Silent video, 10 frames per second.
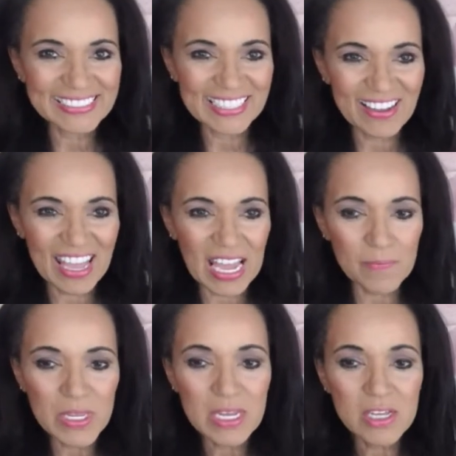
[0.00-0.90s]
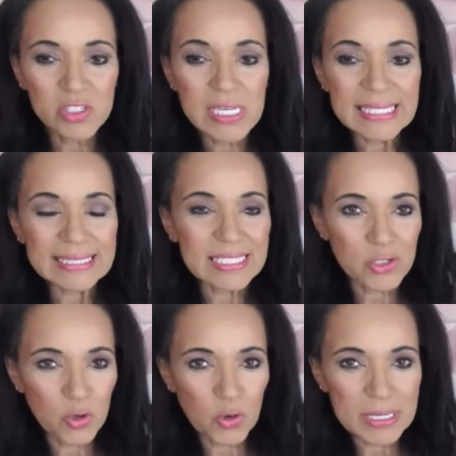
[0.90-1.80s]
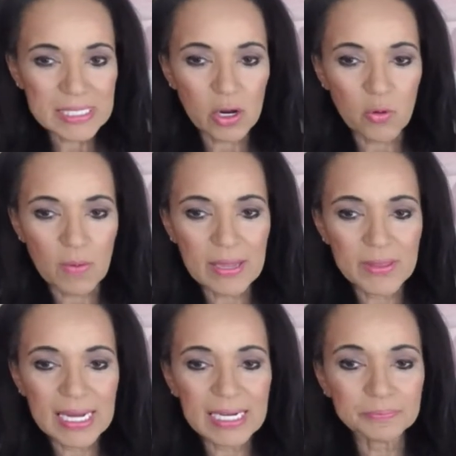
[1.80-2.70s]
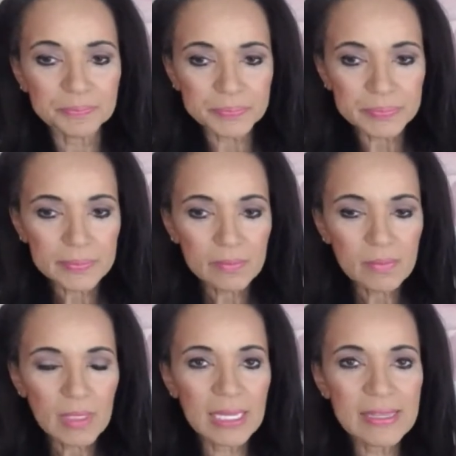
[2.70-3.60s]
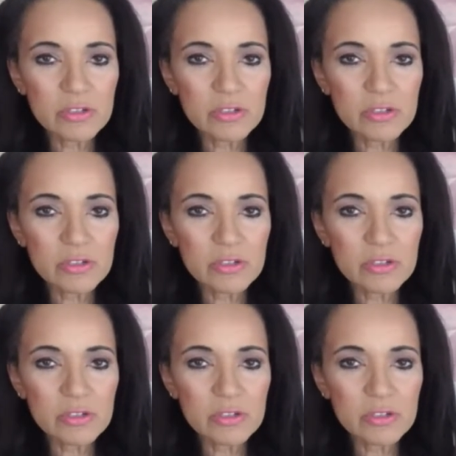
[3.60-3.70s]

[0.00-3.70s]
Okay. So you need stories around that. And